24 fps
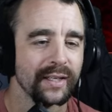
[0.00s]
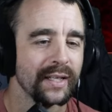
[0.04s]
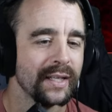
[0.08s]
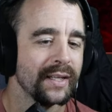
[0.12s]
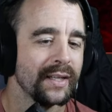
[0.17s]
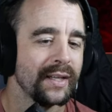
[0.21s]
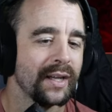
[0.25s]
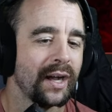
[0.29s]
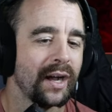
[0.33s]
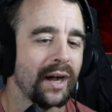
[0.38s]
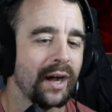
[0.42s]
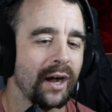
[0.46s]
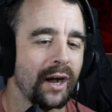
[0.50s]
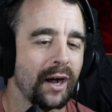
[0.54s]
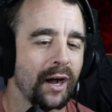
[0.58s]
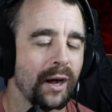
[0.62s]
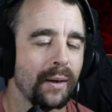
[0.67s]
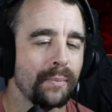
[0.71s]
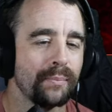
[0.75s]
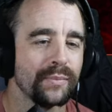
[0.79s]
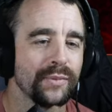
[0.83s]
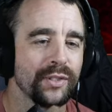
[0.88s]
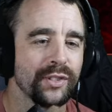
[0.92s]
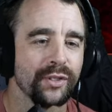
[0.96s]

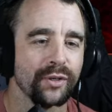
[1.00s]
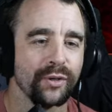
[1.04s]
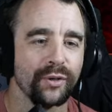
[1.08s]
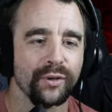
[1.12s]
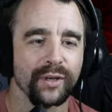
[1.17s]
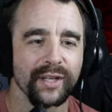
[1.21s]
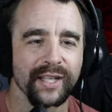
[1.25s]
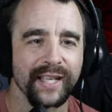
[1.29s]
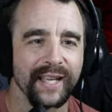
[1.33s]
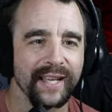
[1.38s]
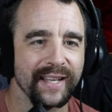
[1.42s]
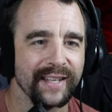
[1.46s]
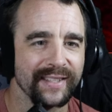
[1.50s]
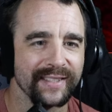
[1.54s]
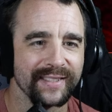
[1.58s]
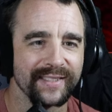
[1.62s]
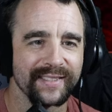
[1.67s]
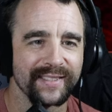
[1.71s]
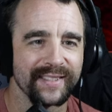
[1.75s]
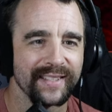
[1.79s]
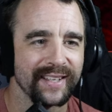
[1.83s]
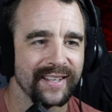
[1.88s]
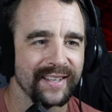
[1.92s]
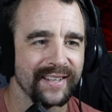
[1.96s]
So again,
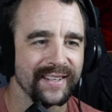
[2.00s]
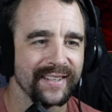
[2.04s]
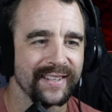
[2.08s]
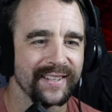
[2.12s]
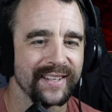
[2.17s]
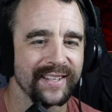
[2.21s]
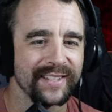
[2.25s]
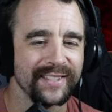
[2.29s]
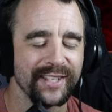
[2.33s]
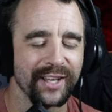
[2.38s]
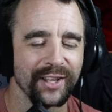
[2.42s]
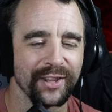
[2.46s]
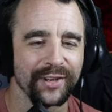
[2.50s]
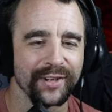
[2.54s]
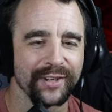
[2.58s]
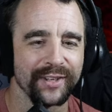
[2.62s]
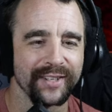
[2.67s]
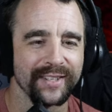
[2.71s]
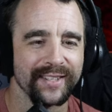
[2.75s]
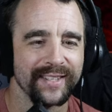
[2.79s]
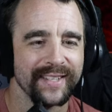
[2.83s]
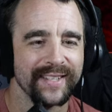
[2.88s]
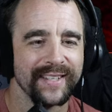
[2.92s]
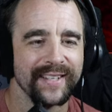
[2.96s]
another
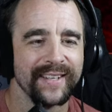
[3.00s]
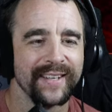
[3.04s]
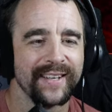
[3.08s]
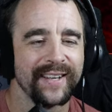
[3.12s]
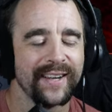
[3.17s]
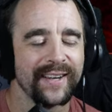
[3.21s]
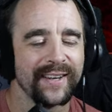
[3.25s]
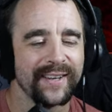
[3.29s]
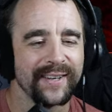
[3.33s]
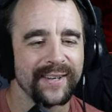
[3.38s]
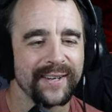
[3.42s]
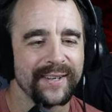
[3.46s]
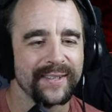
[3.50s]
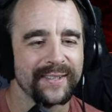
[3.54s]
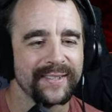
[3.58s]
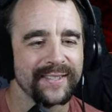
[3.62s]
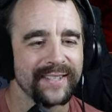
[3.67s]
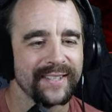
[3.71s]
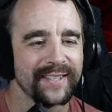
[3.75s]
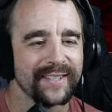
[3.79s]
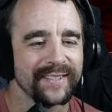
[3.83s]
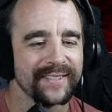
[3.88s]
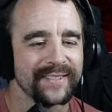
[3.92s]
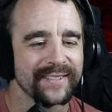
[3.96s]

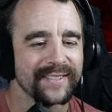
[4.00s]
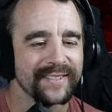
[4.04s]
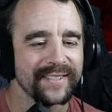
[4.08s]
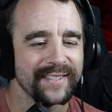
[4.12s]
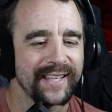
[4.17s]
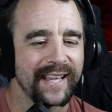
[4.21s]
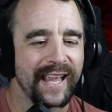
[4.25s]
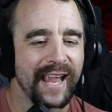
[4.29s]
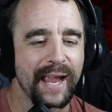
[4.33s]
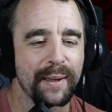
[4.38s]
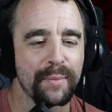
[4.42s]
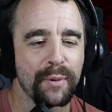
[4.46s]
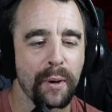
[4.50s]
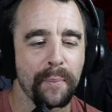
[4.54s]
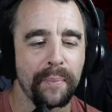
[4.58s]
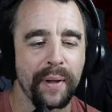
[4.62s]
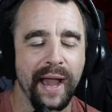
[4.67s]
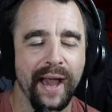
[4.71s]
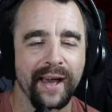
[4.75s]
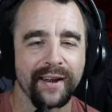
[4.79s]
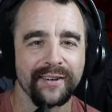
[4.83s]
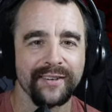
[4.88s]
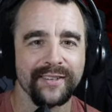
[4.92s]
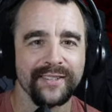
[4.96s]
camo
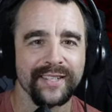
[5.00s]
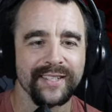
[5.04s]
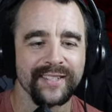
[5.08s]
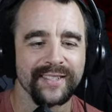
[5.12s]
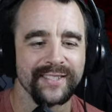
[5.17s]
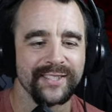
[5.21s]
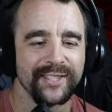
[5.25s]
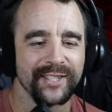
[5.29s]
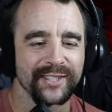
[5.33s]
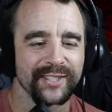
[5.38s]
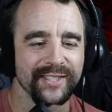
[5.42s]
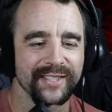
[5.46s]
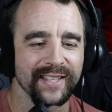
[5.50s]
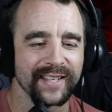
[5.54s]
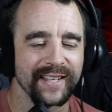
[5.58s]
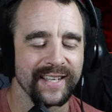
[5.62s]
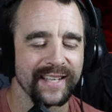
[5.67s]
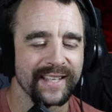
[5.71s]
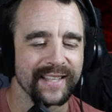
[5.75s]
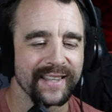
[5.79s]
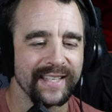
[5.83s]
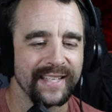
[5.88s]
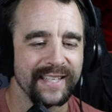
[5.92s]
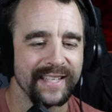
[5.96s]
pattern, just like
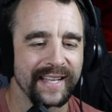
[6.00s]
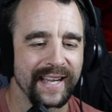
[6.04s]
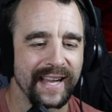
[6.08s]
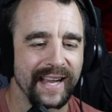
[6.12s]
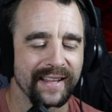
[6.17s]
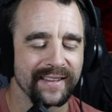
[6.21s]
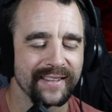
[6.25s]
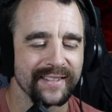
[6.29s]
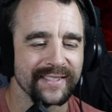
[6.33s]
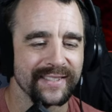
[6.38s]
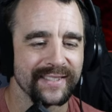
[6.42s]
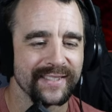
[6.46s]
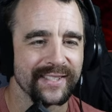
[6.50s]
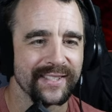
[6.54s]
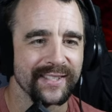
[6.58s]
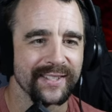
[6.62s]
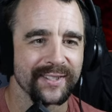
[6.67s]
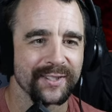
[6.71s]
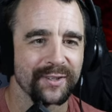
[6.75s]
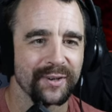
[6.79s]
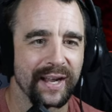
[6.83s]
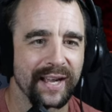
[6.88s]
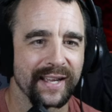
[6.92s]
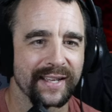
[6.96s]
the Atlas
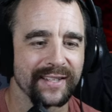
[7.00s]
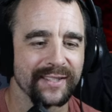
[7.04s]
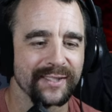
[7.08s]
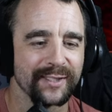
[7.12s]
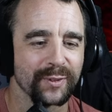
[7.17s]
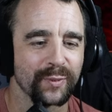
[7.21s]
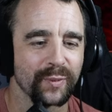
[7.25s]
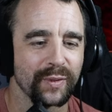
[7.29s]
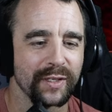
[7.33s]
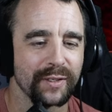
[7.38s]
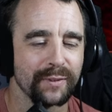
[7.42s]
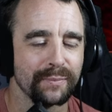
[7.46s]
Kraken as well.